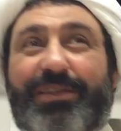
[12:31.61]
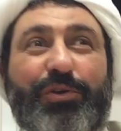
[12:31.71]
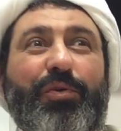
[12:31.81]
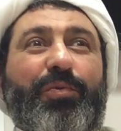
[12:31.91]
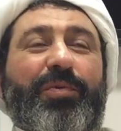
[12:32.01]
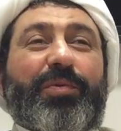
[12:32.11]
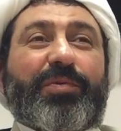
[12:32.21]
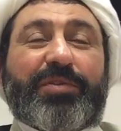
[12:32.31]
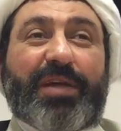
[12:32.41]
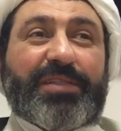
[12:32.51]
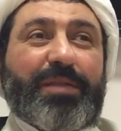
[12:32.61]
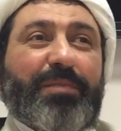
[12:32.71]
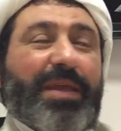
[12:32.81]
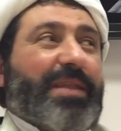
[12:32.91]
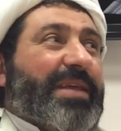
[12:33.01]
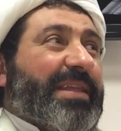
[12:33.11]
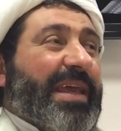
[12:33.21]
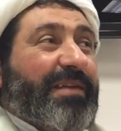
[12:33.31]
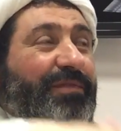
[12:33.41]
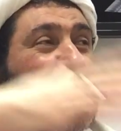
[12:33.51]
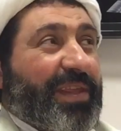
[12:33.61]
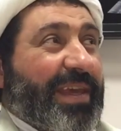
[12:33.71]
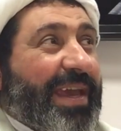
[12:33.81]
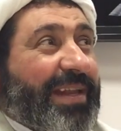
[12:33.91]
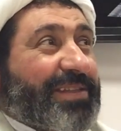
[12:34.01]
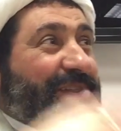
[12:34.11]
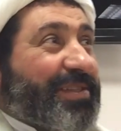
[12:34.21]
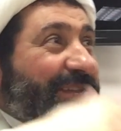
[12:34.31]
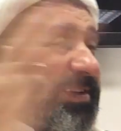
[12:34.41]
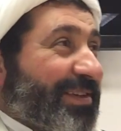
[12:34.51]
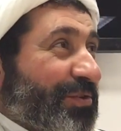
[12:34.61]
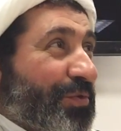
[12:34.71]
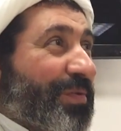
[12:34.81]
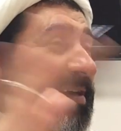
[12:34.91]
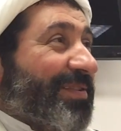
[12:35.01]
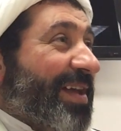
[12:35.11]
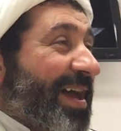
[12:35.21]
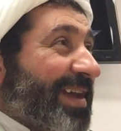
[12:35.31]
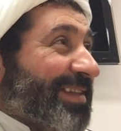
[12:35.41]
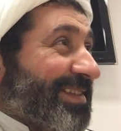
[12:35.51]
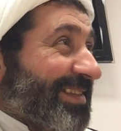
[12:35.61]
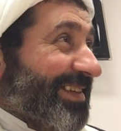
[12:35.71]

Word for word: so does it mean that everything else you were right